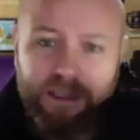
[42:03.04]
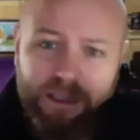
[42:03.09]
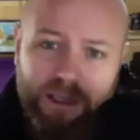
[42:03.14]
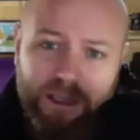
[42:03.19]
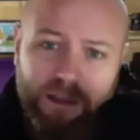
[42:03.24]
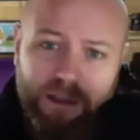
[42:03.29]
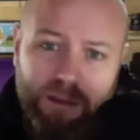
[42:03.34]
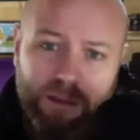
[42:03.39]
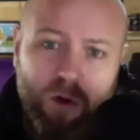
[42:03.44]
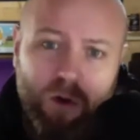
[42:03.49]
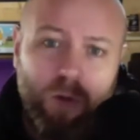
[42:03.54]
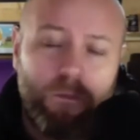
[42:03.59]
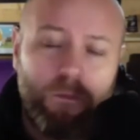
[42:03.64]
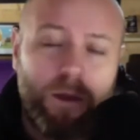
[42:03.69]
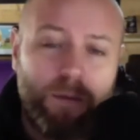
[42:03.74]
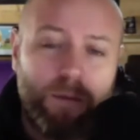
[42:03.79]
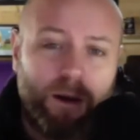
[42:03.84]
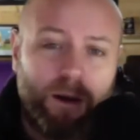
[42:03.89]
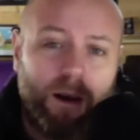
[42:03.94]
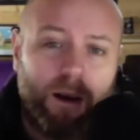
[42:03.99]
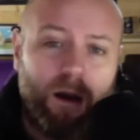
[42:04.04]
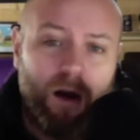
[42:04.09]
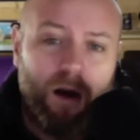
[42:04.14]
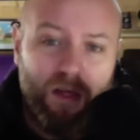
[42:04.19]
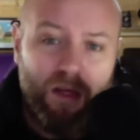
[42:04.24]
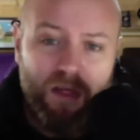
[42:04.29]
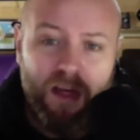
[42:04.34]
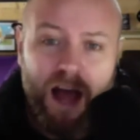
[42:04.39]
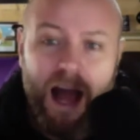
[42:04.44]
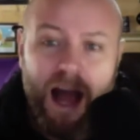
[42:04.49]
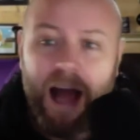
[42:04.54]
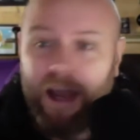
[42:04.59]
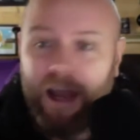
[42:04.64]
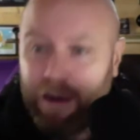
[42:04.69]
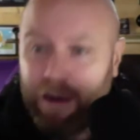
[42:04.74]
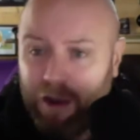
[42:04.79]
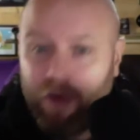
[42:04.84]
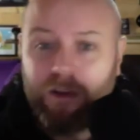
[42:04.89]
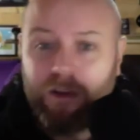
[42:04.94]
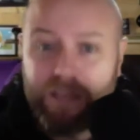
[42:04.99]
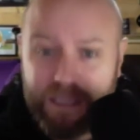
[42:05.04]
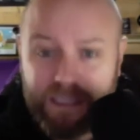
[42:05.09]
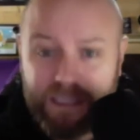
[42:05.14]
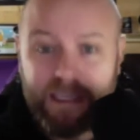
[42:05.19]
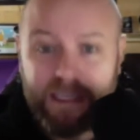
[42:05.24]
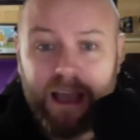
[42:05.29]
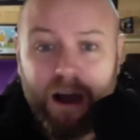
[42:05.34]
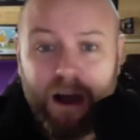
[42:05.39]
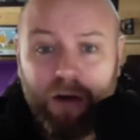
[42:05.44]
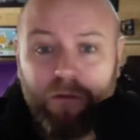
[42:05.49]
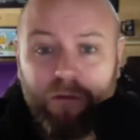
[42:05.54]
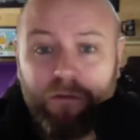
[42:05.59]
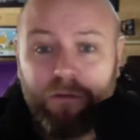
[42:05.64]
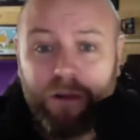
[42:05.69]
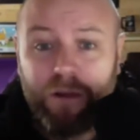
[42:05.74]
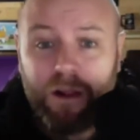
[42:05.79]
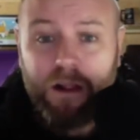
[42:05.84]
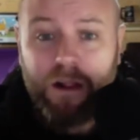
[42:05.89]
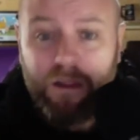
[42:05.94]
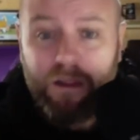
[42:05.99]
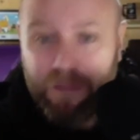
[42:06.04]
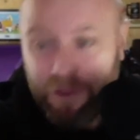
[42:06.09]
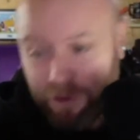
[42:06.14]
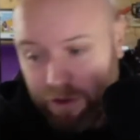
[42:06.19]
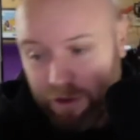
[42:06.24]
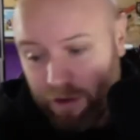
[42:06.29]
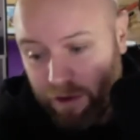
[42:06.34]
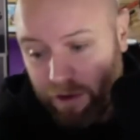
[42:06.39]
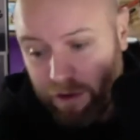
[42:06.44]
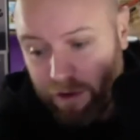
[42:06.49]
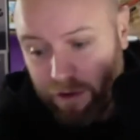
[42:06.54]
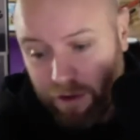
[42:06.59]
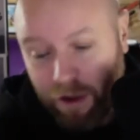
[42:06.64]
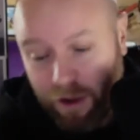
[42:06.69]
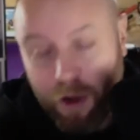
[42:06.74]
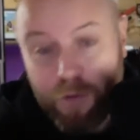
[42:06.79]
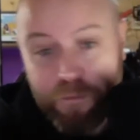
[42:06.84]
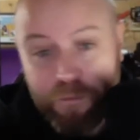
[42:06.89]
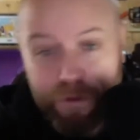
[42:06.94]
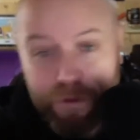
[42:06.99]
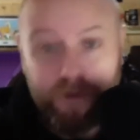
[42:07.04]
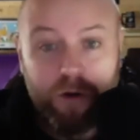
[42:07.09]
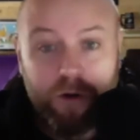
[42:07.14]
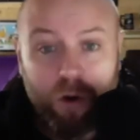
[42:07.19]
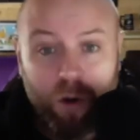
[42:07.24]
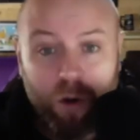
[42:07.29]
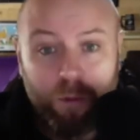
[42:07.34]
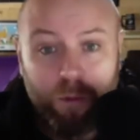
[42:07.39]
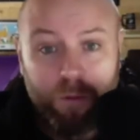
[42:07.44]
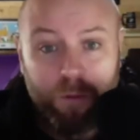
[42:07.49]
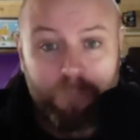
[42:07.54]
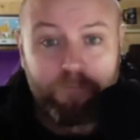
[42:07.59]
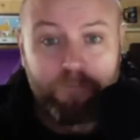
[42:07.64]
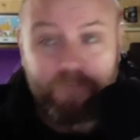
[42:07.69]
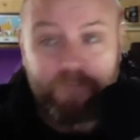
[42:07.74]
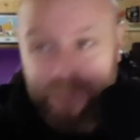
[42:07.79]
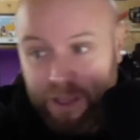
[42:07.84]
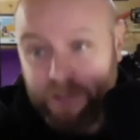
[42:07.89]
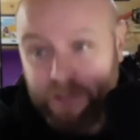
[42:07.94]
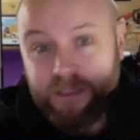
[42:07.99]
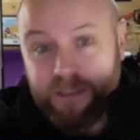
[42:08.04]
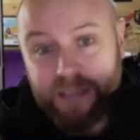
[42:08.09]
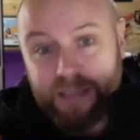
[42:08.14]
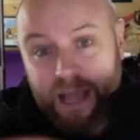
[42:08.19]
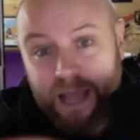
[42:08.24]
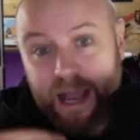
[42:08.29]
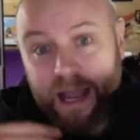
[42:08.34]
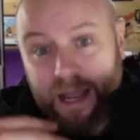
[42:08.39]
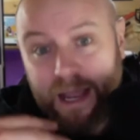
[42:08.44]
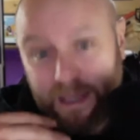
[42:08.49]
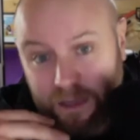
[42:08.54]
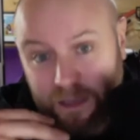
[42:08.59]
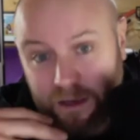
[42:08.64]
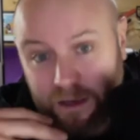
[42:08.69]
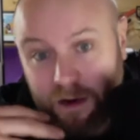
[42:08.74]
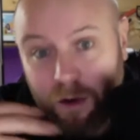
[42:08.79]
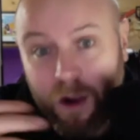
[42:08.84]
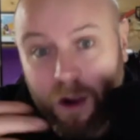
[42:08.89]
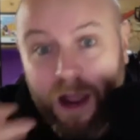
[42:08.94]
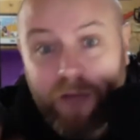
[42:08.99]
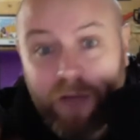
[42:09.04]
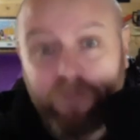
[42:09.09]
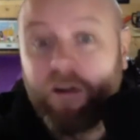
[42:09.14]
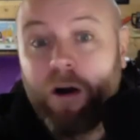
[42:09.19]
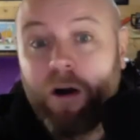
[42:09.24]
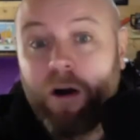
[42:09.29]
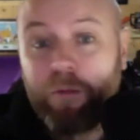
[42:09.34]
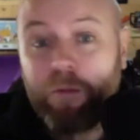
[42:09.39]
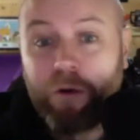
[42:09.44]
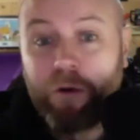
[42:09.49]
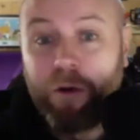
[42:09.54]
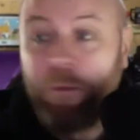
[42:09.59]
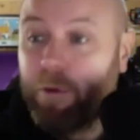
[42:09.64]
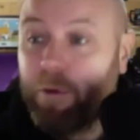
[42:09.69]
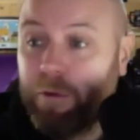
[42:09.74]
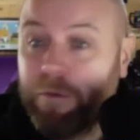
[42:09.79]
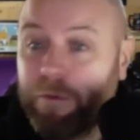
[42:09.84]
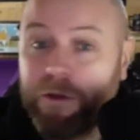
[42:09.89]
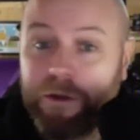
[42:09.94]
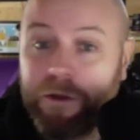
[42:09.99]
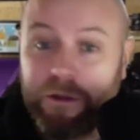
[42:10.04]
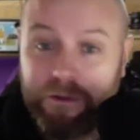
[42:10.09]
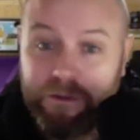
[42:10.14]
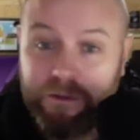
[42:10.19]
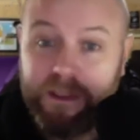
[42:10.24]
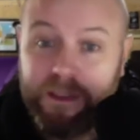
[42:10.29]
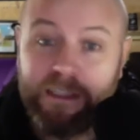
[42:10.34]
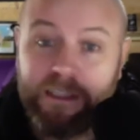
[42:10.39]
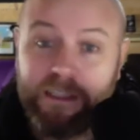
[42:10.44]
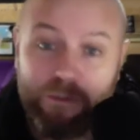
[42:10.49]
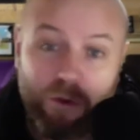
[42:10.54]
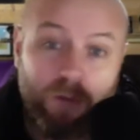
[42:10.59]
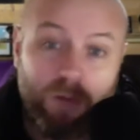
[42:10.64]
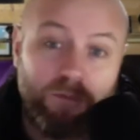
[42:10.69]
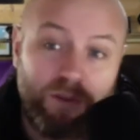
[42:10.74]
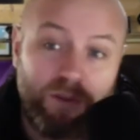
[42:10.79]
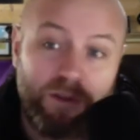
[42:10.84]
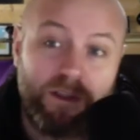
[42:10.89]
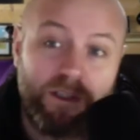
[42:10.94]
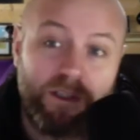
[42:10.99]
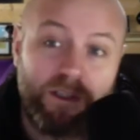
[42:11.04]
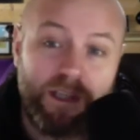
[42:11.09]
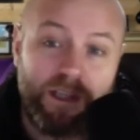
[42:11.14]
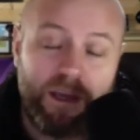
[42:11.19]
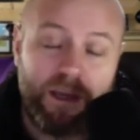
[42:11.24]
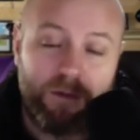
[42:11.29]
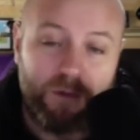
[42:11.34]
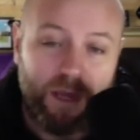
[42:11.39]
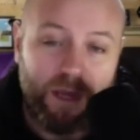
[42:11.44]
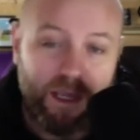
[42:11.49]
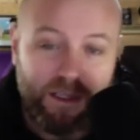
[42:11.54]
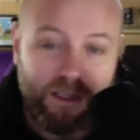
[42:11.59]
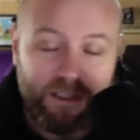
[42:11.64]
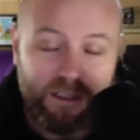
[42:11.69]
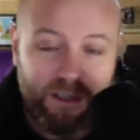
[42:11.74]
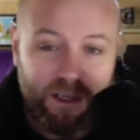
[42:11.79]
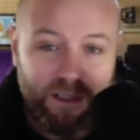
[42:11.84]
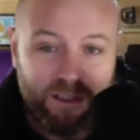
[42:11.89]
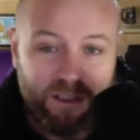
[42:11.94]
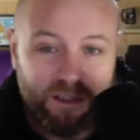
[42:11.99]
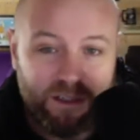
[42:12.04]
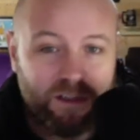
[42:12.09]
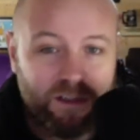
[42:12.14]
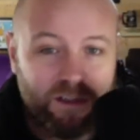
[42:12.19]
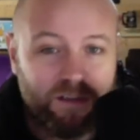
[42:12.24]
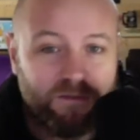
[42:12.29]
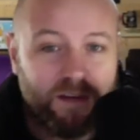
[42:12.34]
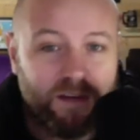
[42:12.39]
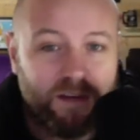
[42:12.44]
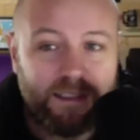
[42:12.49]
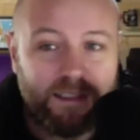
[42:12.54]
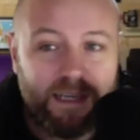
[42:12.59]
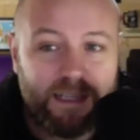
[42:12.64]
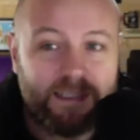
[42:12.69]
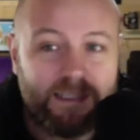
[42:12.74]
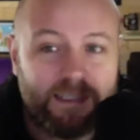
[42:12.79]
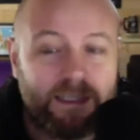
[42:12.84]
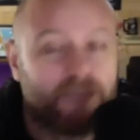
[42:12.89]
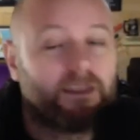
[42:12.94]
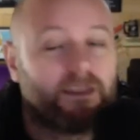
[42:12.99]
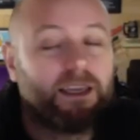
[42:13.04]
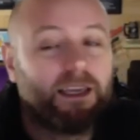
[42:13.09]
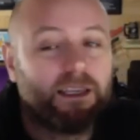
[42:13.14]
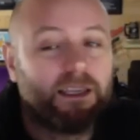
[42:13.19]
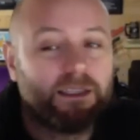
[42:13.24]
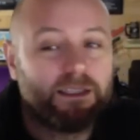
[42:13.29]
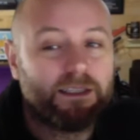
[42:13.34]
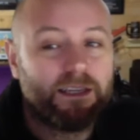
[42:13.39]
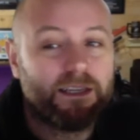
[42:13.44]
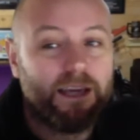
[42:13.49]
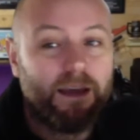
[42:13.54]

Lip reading: more people like that and like yourself that can open up and say, you know, I have got a problem and this is what I'm doing to deal with it is such a fantastic thing, isn't it?